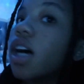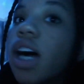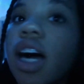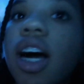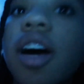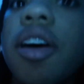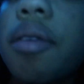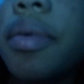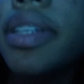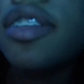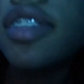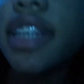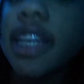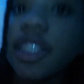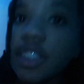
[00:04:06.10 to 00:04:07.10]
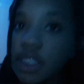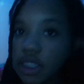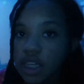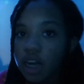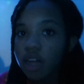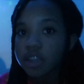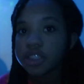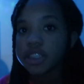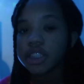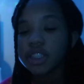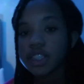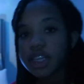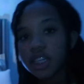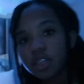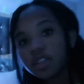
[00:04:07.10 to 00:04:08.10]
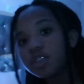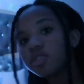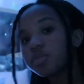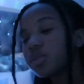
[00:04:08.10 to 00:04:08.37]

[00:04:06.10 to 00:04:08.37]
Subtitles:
It changes colors, and it looks